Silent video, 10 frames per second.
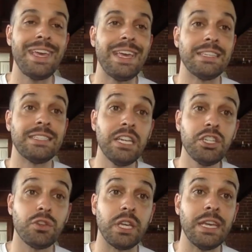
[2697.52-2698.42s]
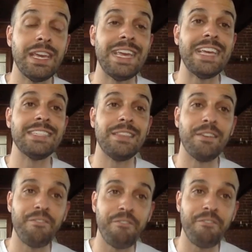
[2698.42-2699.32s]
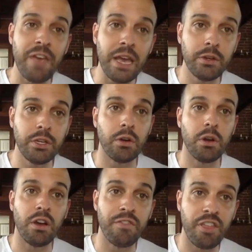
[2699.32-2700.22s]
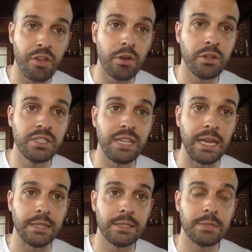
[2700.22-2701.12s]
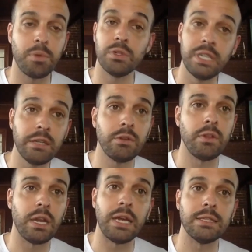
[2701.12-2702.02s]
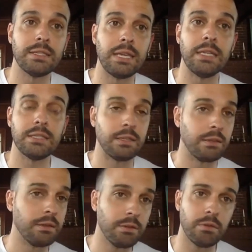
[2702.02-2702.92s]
essentially is the failure of third states, particularly the United States and